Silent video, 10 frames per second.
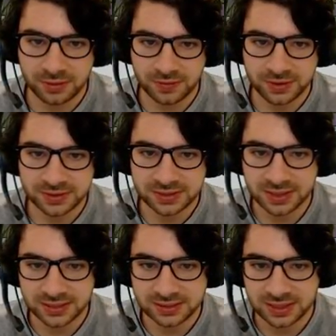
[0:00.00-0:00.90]
First thing
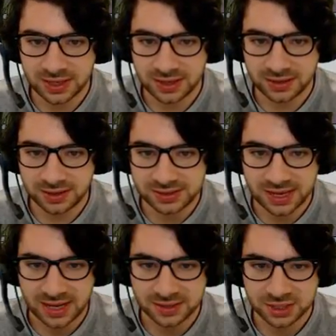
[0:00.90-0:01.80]
is like this
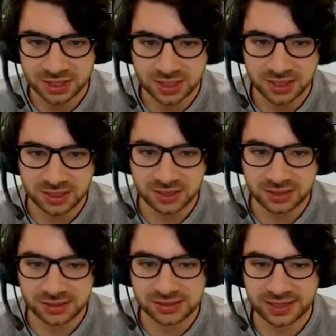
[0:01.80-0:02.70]
edge here.
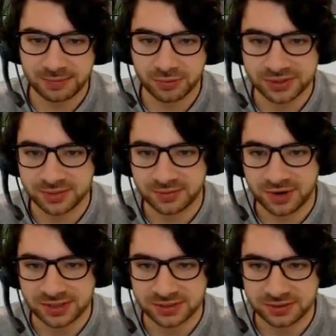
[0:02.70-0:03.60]
This is like a prism,
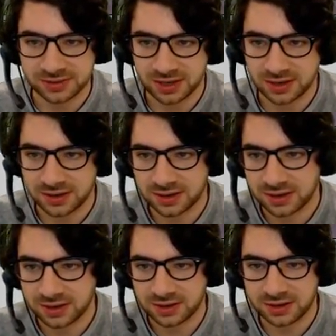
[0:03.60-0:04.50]
right? So it's like,
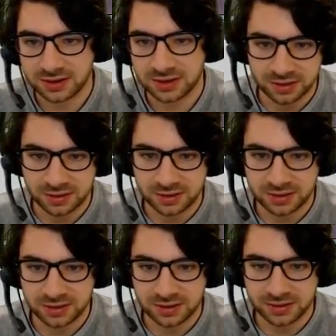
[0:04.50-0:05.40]

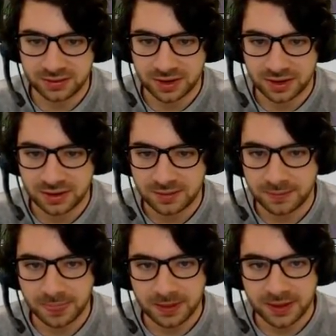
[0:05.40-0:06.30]
right?
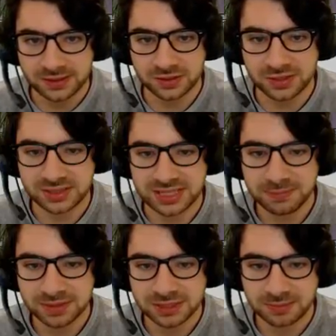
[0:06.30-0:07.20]
And so the
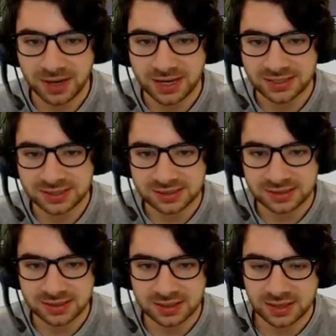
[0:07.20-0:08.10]
deepest parts,
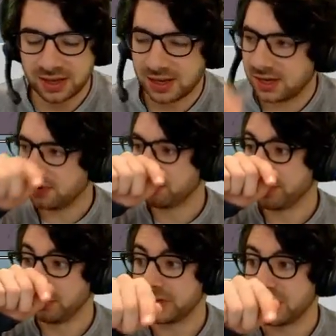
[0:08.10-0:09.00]
when we're
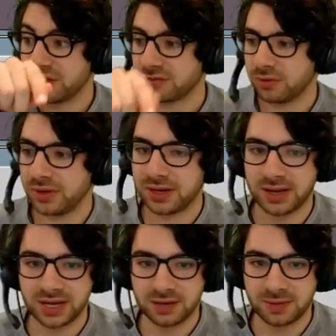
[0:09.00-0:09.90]
looking through it,
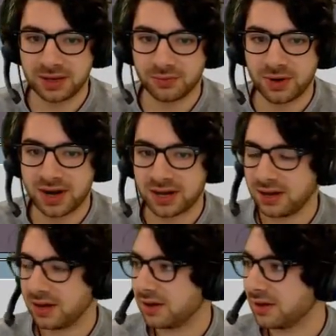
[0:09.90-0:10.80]
are going to be right
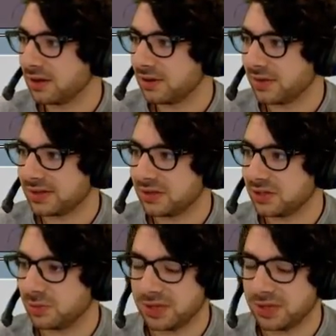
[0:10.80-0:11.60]
here, right? So this should be